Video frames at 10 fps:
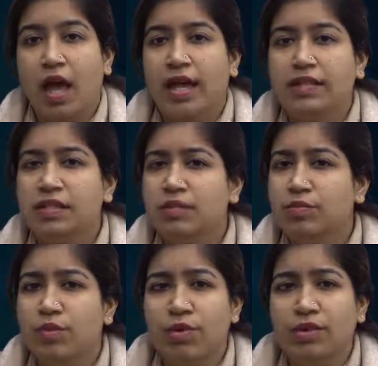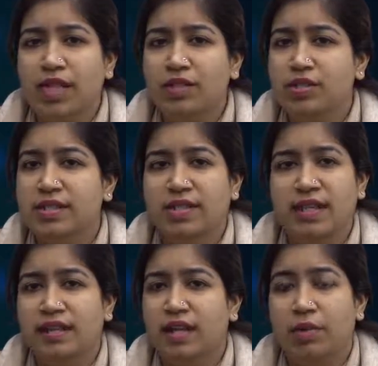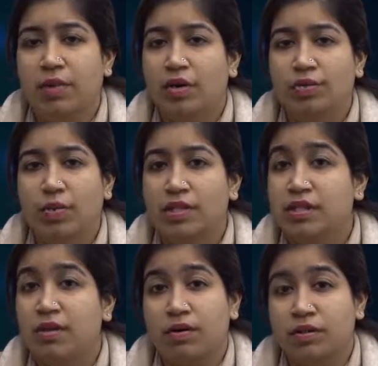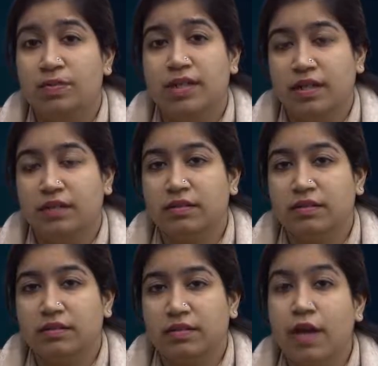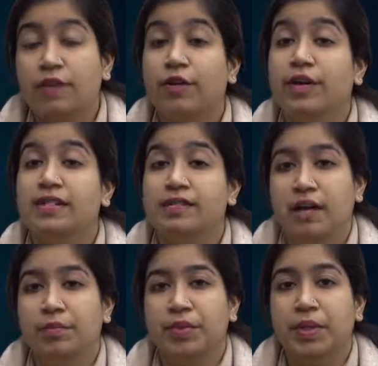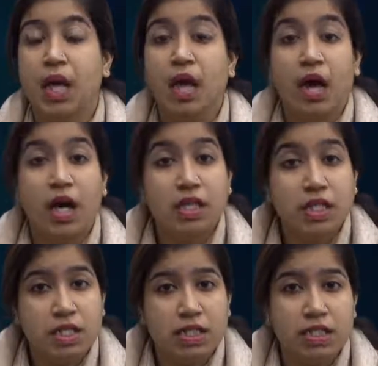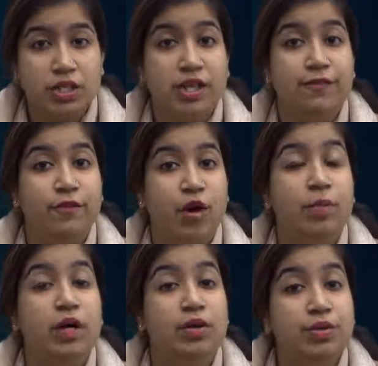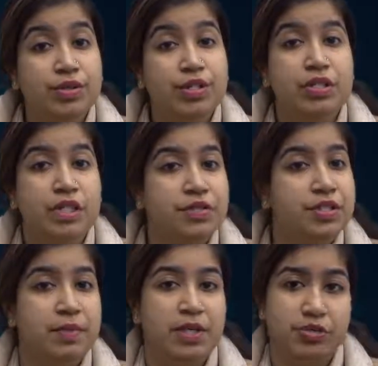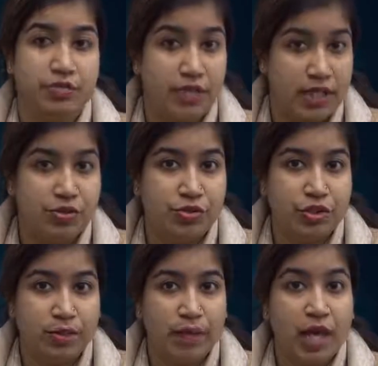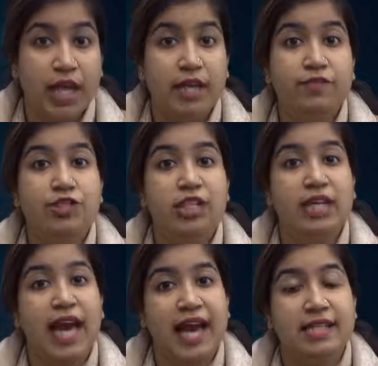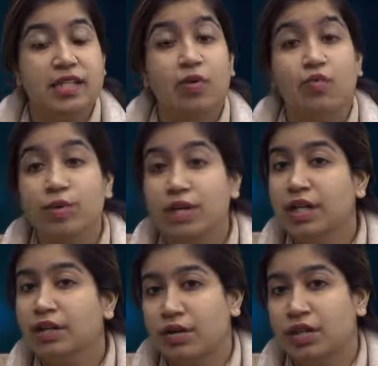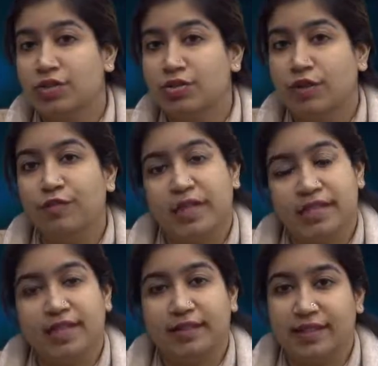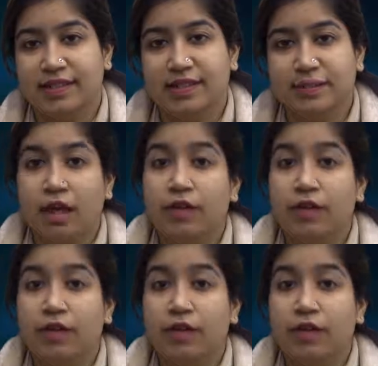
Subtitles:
It is more than just thinking about what is ought to be done. For example, a nurse shall form a good nurse-patient relationship if she has a working knowledge of meta-ethics.